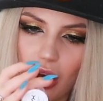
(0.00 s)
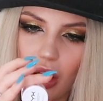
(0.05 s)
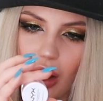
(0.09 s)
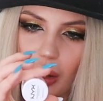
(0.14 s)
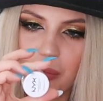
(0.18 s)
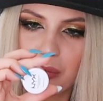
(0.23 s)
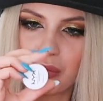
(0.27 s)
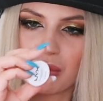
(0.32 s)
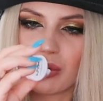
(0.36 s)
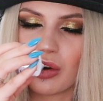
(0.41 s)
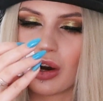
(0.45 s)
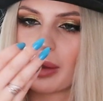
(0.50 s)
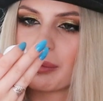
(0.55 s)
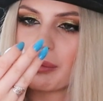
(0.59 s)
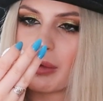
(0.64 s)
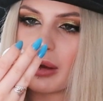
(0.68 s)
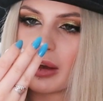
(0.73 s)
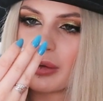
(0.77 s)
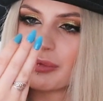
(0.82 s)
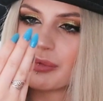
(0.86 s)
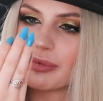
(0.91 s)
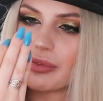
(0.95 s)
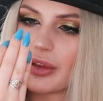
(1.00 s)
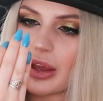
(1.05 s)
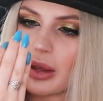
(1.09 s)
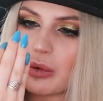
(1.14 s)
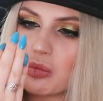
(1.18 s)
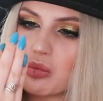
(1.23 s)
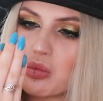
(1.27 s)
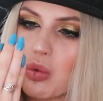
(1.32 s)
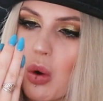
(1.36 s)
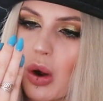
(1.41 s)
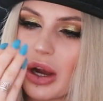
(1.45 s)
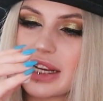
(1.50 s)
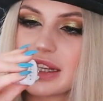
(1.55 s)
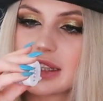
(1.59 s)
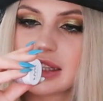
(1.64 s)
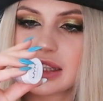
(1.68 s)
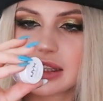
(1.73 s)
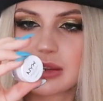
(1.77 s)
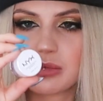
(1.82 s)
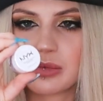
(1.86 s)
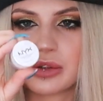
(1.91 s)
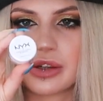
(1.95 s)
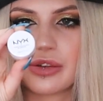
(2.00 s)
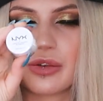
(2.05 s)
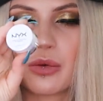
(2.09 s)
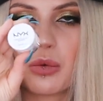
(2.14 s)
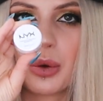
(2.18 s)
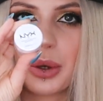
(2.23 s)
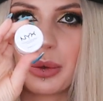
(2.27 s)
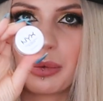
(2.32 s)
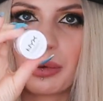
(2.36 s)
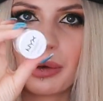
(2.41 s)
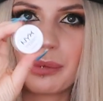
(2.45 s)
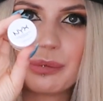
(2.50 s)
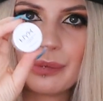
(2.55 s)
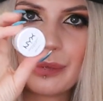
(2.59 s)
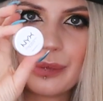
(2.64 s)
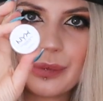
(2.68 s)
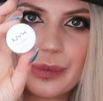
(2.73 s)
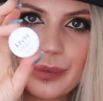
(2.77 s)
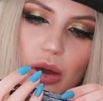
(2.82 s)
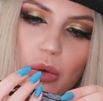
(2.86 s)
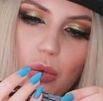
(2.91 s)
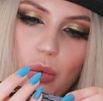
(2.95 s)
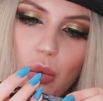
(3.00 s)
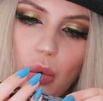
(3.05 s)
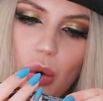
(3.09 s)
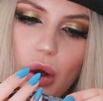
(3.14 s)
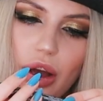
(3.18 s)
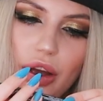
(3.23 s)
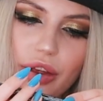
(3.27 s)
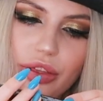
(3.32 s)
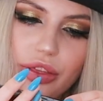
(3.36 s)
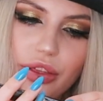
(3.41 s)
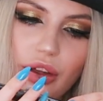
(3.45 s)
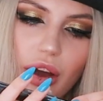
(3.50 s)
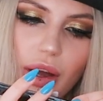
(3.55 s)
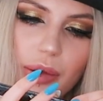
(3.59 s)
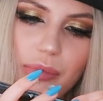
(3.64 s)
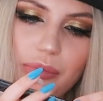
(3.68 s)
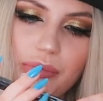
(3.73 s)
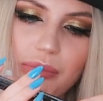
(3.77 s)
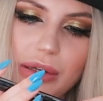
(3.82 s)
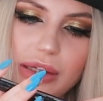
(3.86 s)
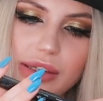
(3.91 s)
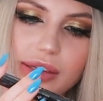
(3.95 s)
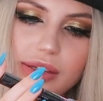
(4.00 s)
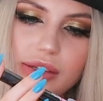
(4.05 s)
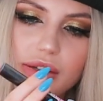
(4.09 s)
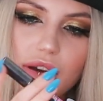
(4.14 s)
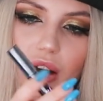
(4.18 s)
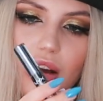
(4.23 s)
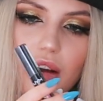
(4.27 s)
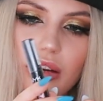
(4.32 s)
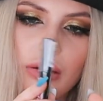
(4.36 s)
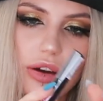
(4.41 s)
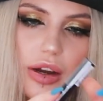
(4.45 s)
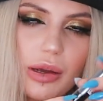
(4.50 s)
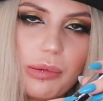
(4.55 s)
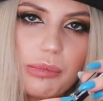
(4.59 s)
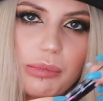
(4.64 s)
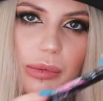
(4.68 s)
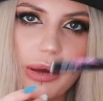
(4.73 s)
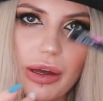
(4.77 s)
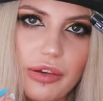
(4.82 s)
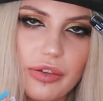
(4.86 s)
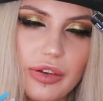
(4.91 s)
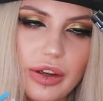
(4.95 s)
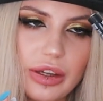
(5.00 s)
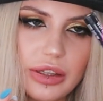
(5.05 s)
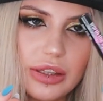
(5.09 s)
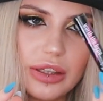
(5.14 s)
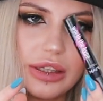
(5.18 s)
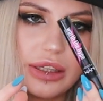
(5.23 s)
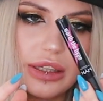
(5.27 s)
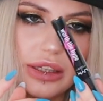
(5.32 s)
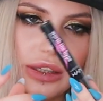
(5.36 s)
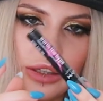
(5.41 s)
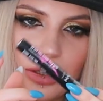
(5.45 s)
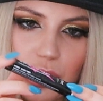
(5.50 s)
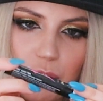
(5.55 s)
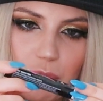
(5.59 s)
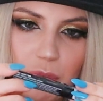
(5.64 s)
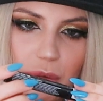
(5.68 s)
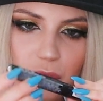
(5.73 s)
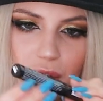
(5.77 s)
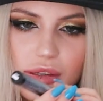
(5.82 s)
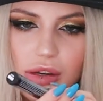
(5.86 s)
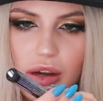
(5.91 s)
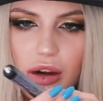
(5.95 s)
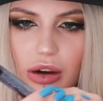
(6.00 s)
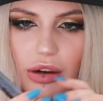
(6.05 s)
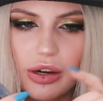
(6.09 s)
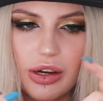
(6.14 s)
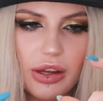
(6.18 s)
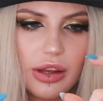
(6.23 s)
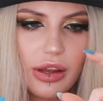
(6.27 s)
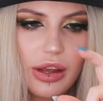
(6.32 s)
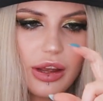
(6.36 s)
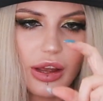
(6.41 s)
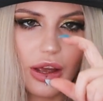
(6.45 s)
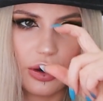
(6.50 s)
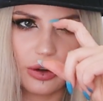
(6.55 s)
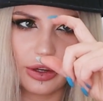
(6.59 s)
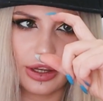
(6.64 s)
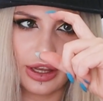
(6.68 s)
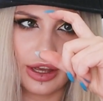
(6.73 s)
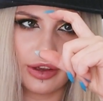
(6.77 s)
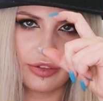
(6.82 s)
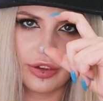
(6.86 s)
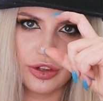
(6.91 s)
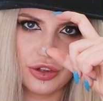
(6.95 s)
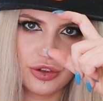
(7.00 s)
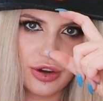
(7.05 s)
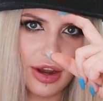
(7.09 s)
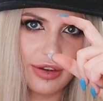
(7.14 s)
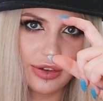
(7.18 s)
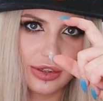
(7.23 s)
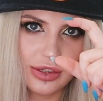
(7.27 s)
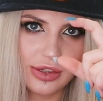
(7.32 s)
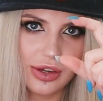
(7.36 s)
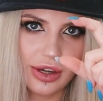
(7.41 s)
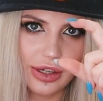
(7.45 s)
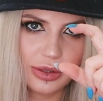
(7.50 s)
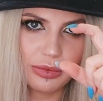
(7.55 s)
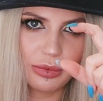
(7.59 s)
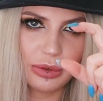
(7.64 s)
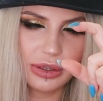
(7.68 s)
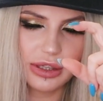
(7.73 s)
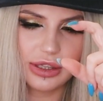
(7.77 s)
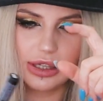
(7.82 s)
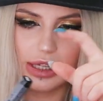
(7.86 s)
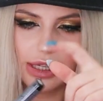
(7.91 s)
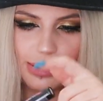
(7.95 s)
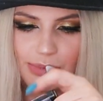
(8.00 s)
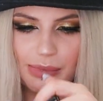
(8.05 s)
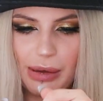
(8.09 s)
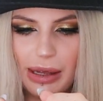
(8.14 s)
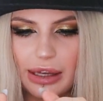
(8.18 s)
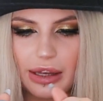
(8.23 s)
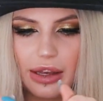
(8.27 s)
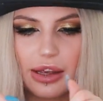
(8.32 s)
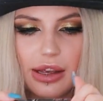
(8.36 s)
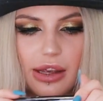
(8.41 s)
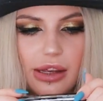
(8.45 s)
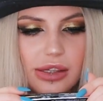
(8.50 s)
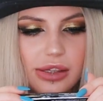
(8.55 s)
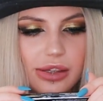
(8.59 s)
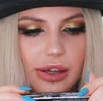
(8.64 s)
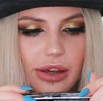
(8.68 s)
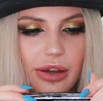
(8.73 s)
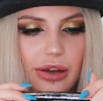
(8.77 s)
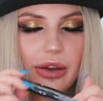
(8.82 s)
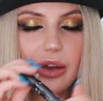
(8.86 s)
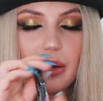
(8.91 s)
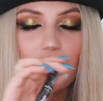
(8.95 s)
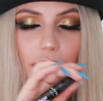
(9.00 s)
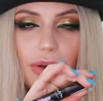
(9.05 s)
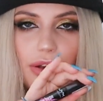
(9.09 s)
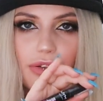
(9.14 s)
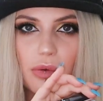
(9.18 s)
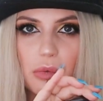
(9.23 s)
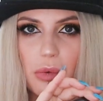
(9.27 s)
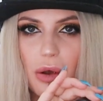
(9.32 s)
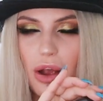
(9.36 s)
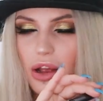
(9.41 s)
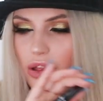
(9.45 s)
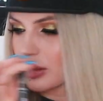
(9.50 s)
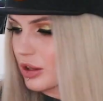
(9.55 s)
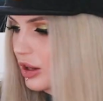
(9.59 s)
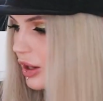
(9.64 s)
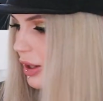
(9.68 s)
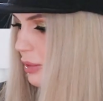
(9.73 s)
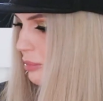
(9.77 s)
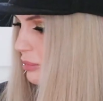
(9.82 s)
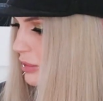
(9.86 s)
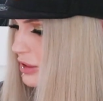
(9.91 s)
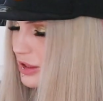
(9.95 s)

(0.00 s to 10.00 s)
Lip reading: eye primer in white. We have a white one. Worth the Hype mascara. Perfect. I need a new mascara. And we have the travel size ones this big. So we have a Worth the Hype